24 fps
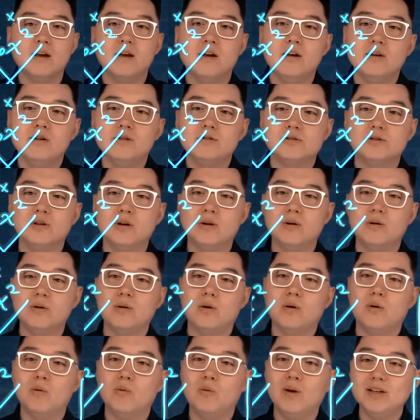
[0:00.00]
So
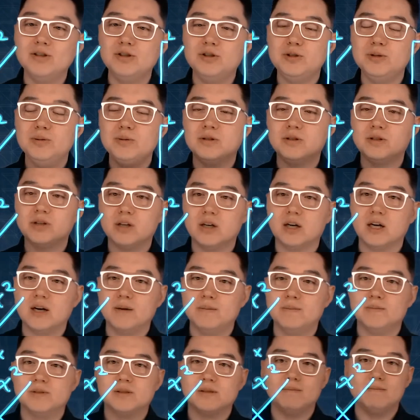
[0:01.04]
what two
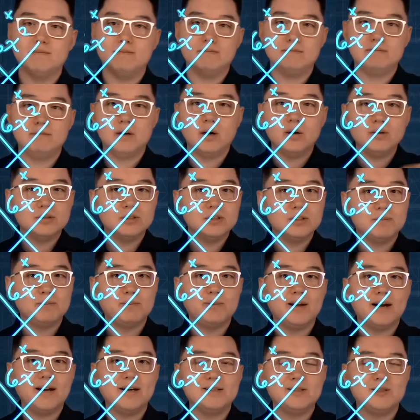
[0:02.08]
terms
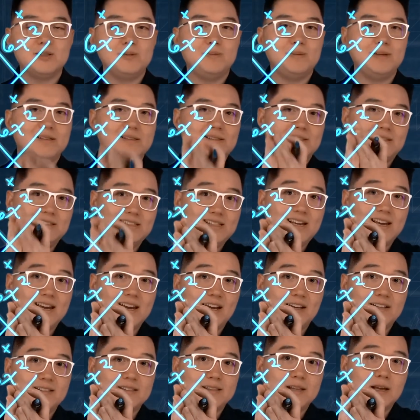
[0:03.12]
multiplies to be
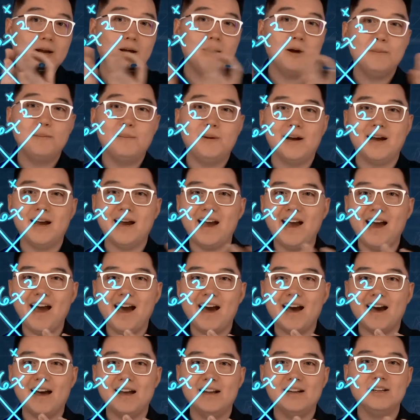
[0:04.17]
6, but
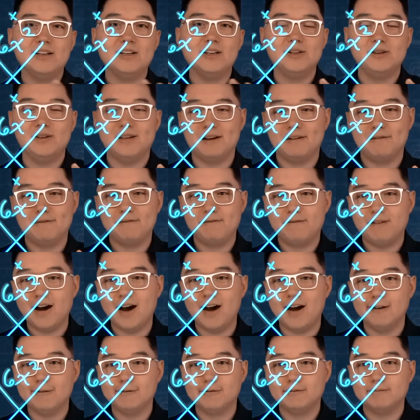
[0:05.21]
add, you get
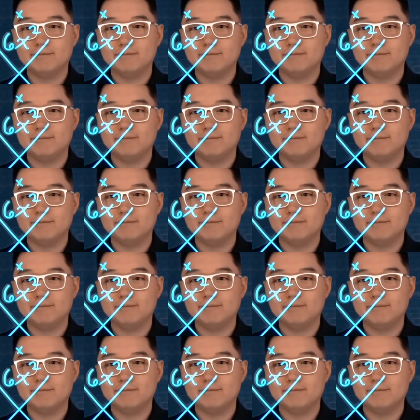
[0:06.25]
5?